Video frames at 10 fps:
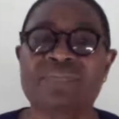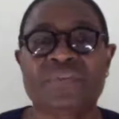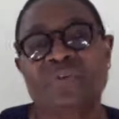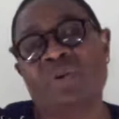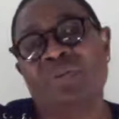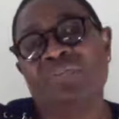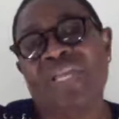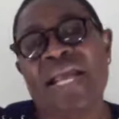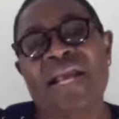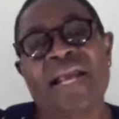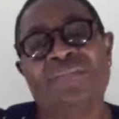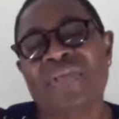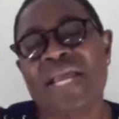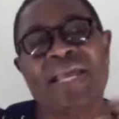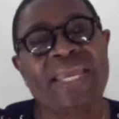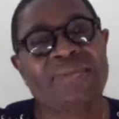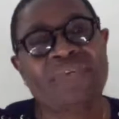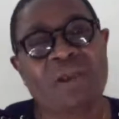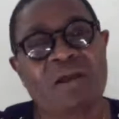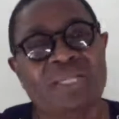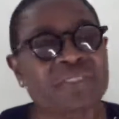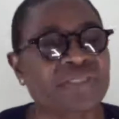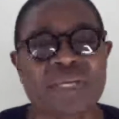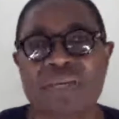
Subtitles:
They can't get the heart.